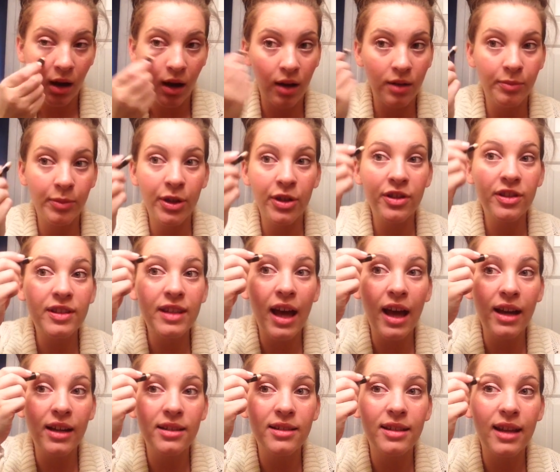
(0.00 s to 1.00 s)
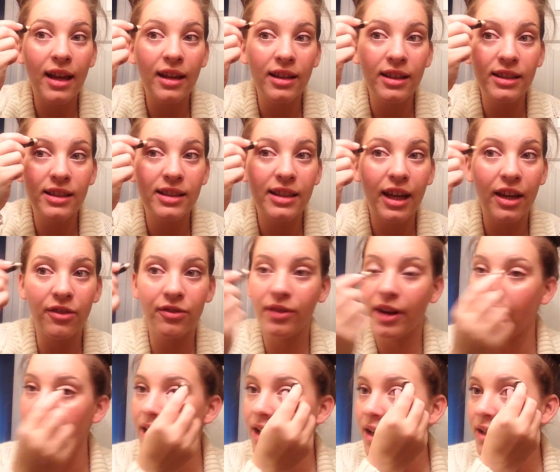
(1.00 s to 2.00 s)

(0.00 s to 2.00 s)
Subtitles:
On both sides, I like to get right